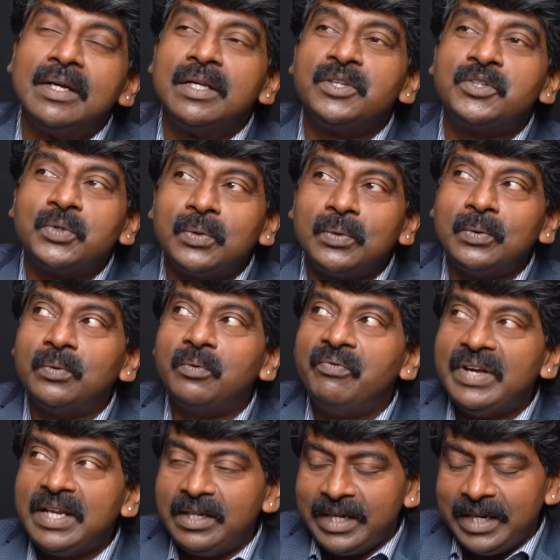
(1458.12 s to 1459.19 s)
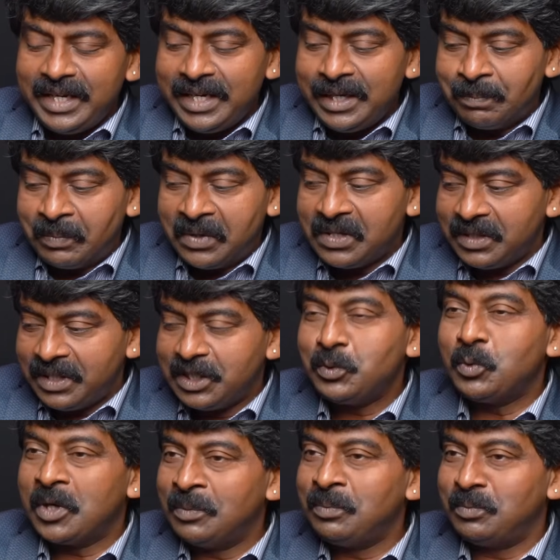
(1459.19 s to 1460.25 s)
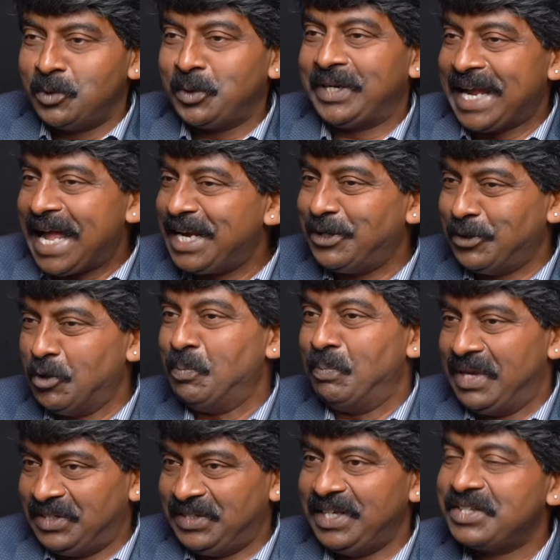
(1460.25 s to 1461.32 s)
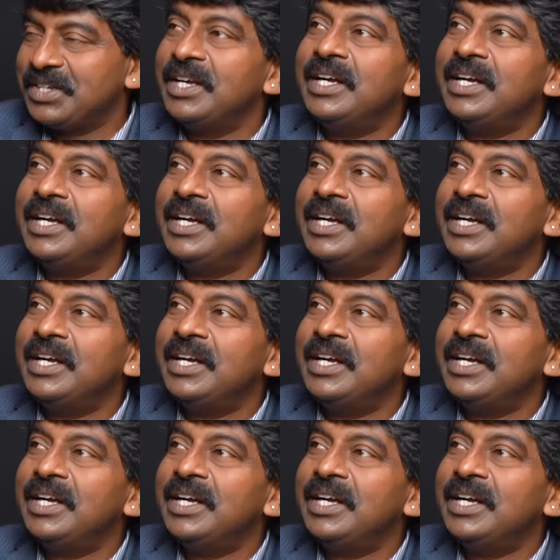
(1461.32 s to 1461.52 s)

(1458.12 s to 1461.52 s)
So when this is one more carry home message.